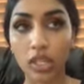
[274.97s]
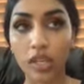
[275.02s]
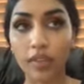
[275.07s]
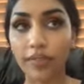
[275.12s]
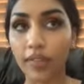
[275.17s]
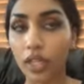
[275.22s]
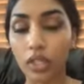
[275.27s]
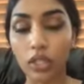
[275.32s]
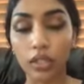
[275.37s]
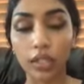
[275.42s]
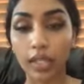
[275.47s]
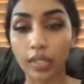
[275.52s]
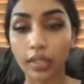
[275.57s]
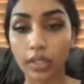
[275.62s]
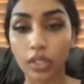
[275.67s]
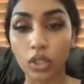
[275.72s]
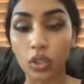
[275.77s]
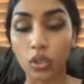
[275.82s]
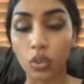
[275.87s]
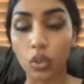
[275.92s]
are very
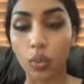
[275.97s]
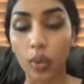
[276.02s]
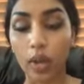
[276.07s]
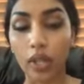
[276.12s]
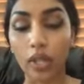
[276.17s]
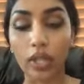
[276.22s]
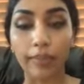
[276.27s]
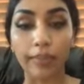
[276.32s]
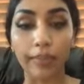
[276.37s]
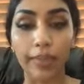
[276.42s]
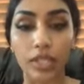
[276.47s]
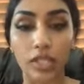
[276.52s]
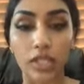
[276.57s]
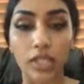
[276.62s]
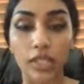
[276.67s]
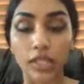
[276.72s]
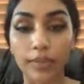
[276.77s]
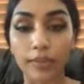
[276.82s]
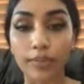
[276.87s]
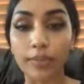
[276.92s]
likely to do well in
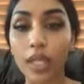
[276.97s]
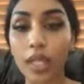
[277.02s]
business.